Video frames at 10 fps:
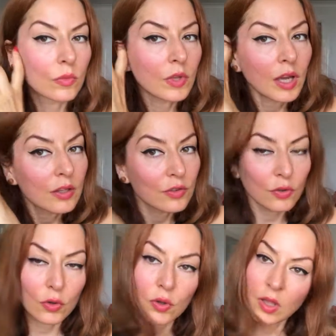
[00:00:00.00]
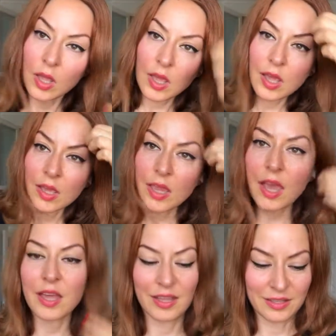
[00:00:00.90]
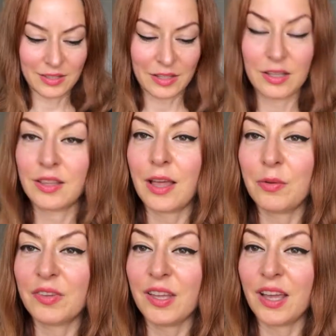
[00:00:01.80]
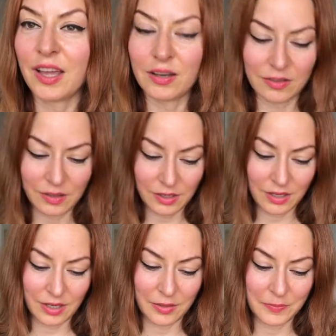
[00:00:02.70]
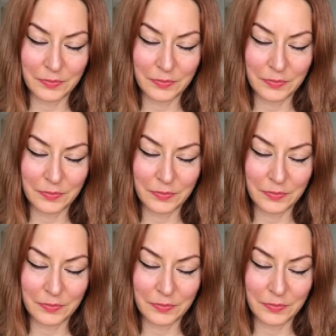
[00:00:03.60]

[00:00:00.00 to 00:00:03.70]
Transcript: Yeah, so yeah, that was it, and I think